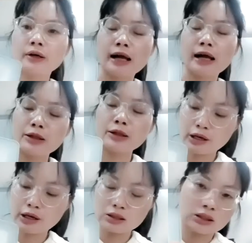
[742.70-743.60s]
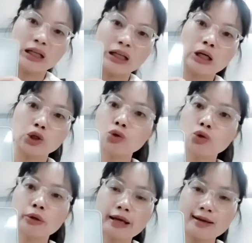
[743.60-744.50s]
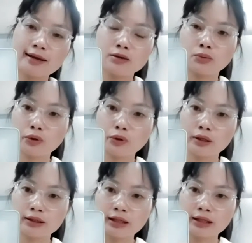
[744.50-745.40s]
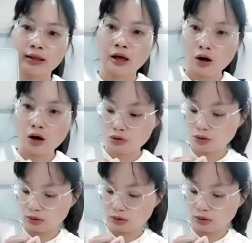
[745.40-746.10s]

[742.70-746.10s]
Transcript: full power and with the 2 years warranty.